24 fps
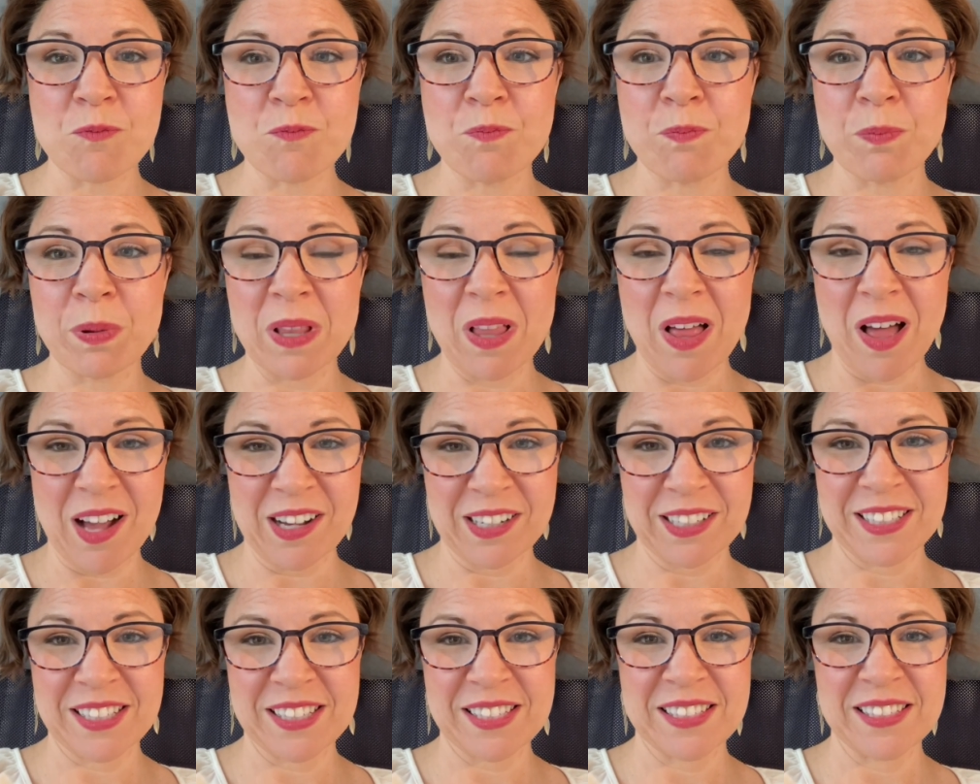
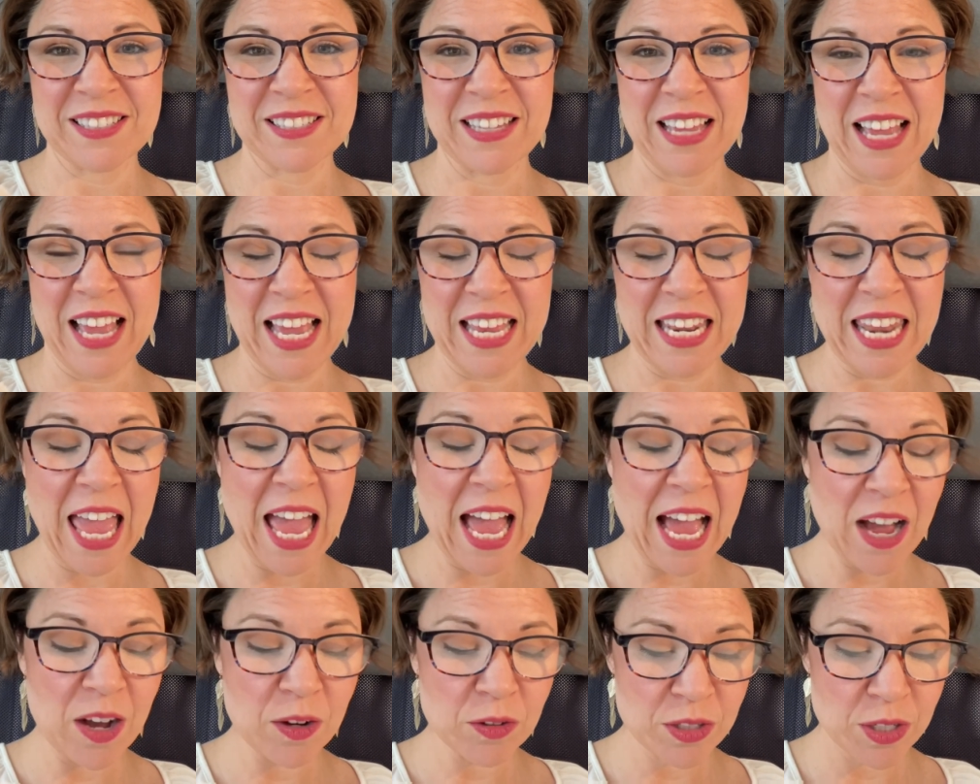blocks and
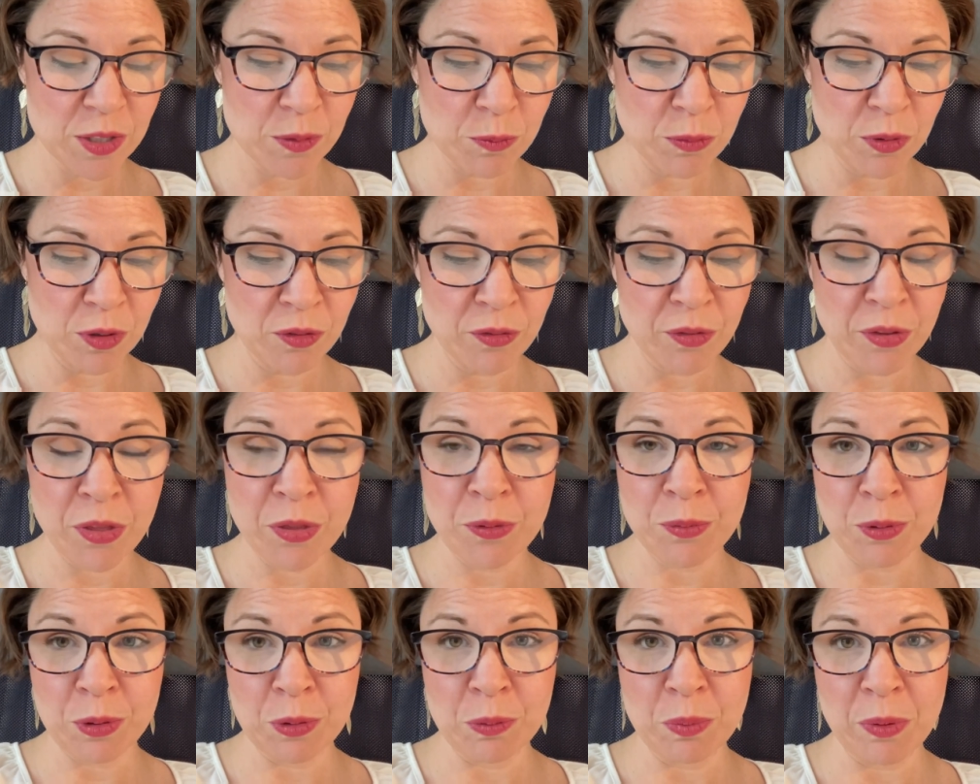how to move
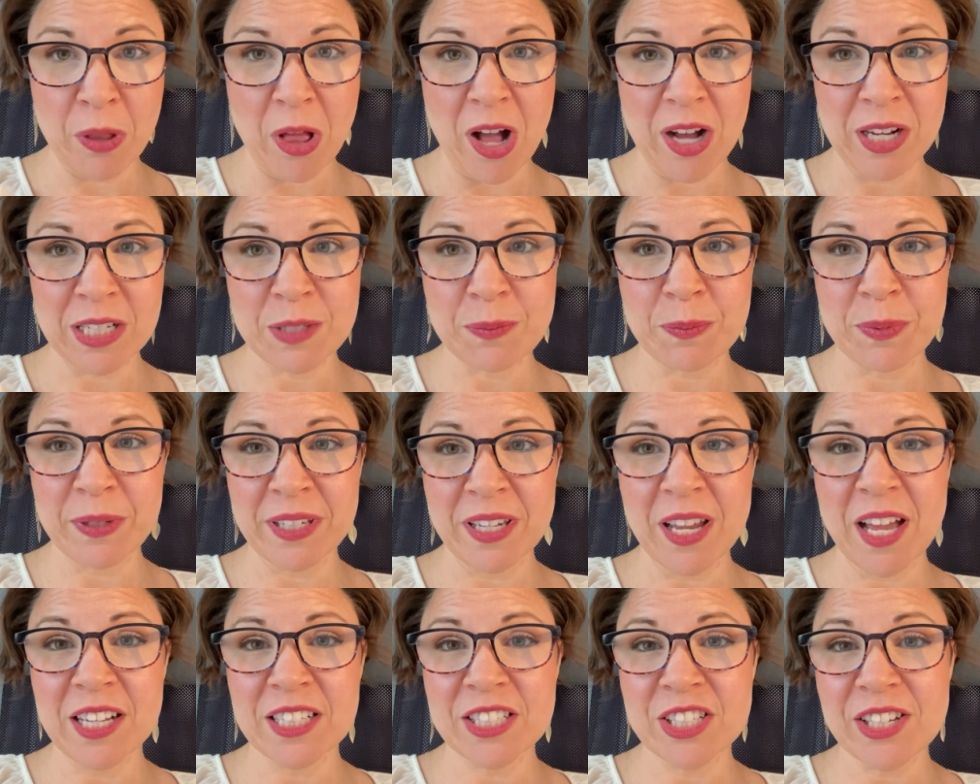through blocks, but
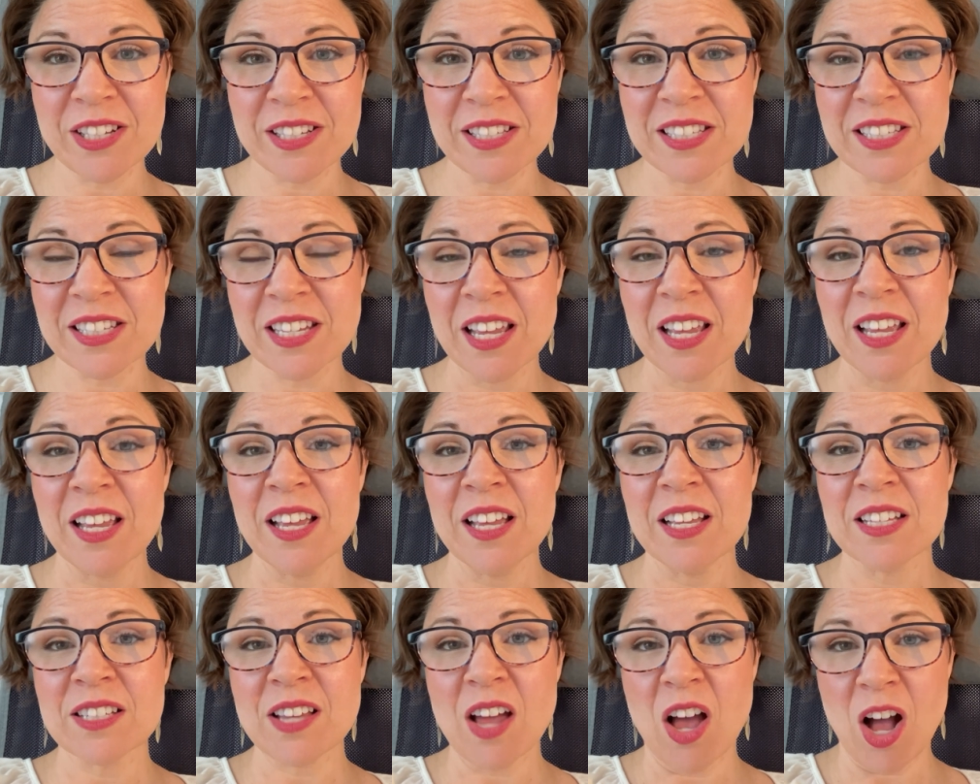not just
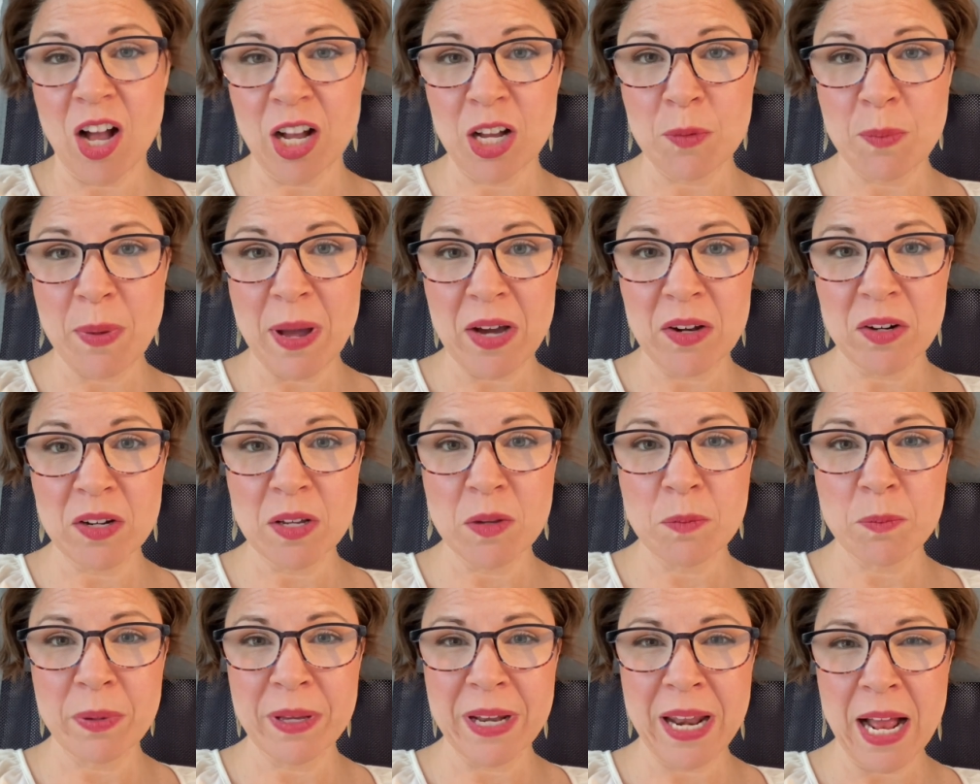talk about
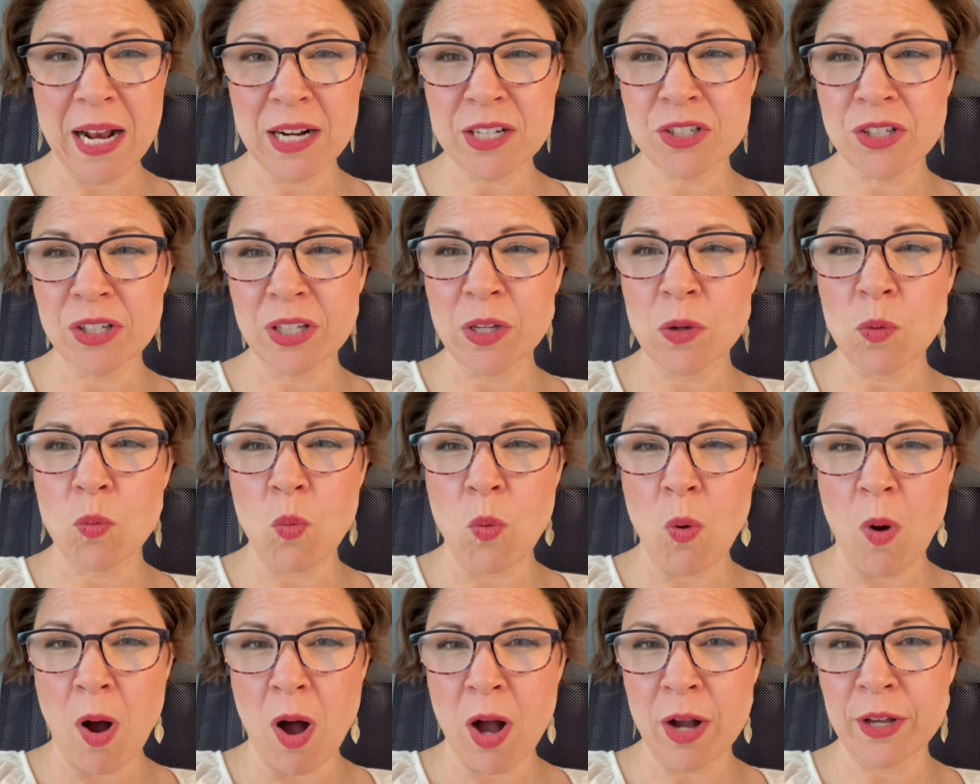it, but actually
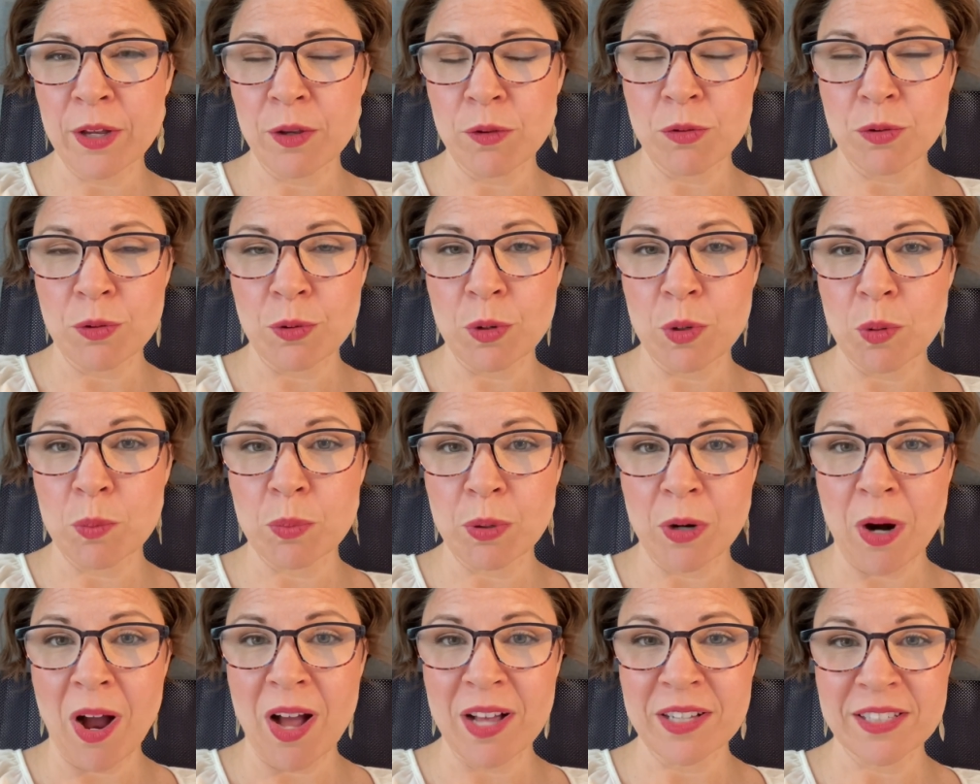walk you through a
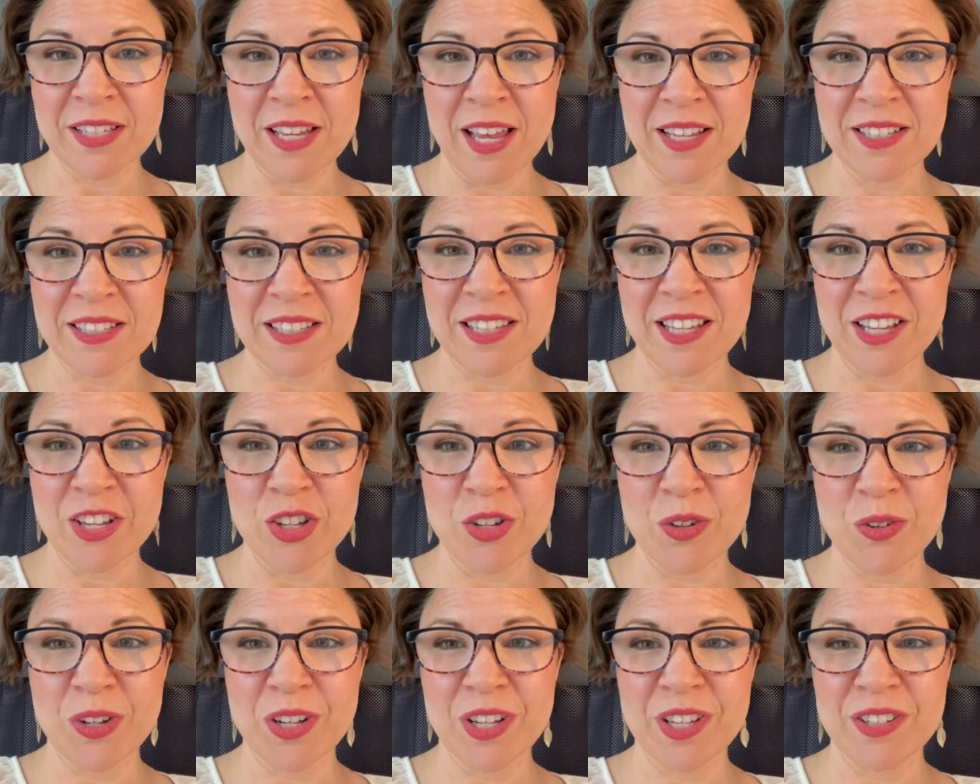process that
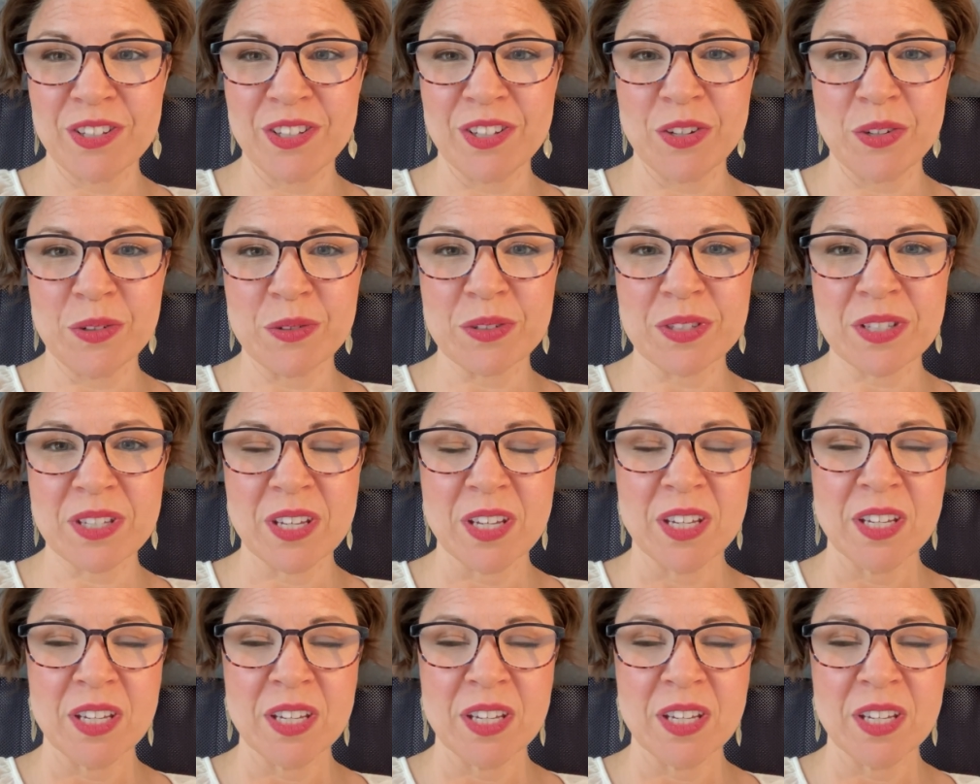you can use